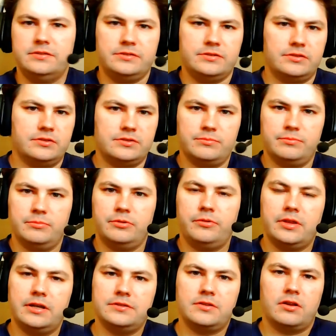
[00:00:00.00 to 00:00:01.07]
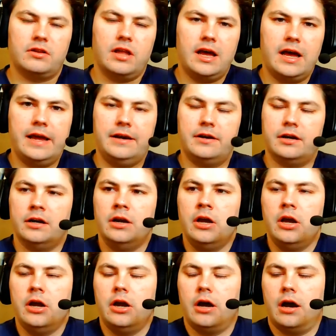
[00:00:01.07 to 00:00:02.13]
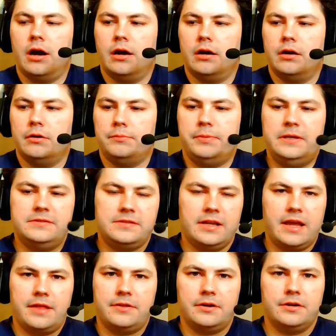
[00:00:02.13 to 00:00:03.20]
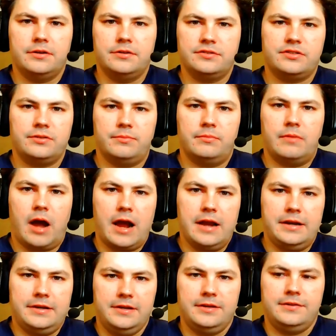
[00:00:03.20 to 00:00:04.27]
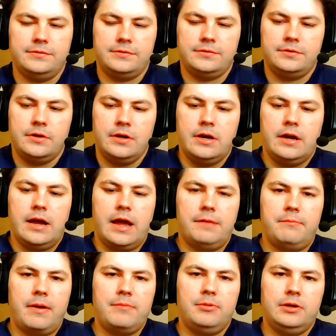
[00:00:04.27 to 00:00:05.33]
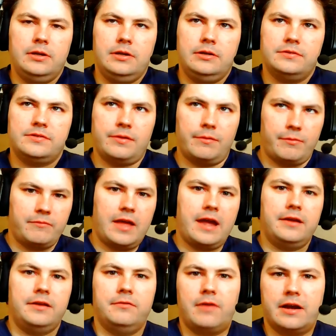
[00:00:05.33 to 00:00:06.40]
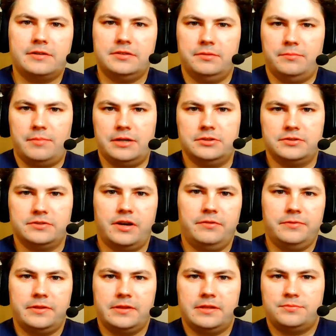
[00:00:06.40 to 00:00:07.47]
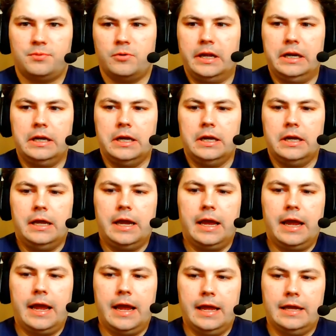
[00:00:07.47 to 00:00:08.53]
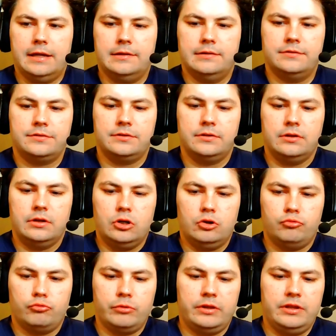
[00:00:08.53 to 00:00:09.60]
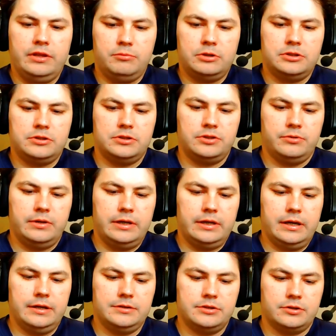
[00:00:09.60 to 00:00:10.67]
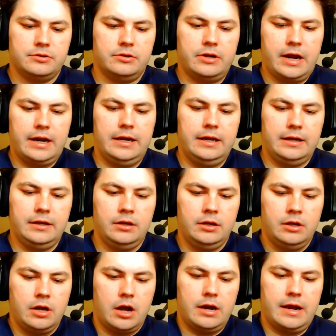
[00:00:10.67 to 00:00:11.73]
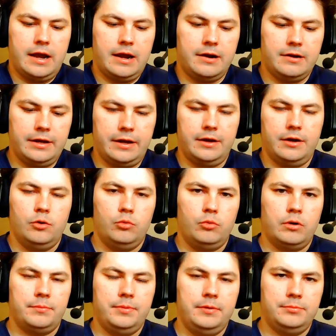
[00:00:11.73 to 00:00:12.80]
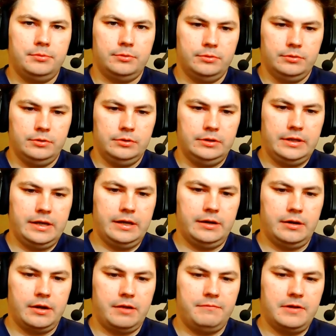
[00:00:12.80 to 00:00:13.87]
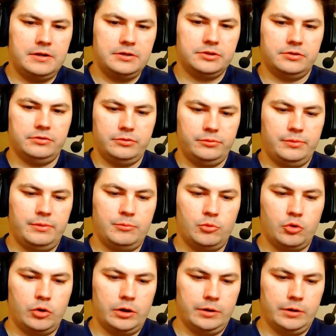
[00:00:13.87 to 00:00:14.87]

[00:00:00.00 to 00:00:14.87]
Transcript: or some little things online, or pieced together some ideas, and maybe some of that you've actually made yourself at this point. And really, what you're doing is you're creating an area where people can adventure a little bit more